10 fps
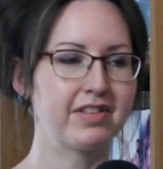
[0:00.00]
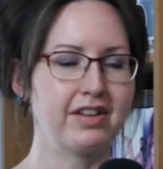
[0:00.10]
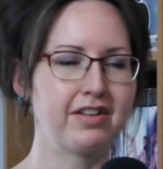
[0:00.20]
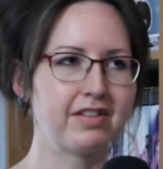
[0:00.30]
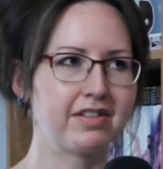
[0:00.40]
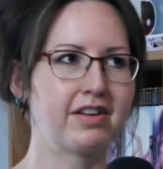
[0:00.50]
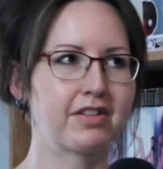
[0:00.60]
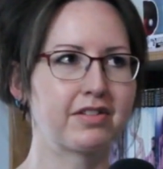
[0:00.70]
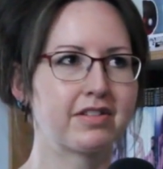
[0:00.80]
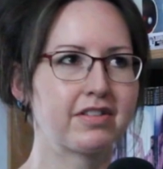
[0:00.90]
then
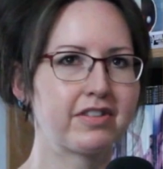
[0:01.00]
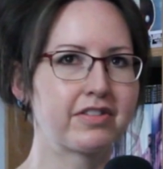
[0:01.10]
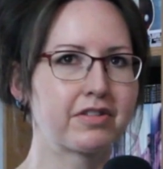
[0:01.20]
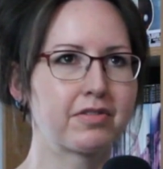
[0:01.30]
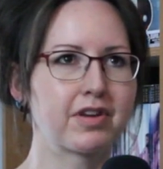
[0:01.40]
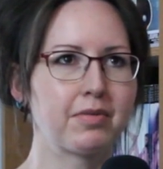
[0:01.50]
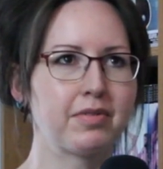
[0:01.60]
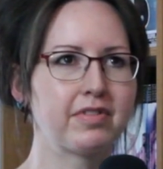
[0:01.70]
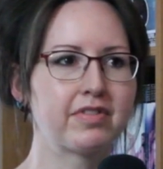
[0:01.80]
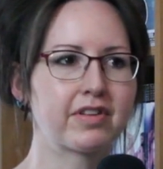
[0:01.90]
the sister hotel was
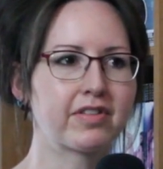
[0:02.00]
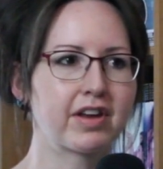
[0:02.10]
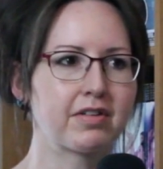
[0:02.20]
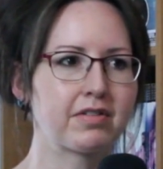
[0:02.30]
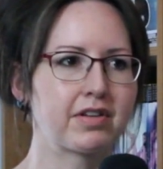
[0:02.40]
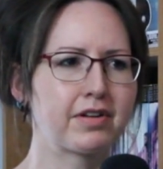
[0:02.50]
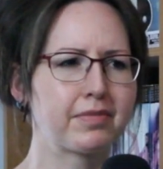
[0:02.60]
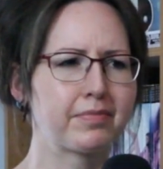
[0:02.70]
the Sunset Hotel.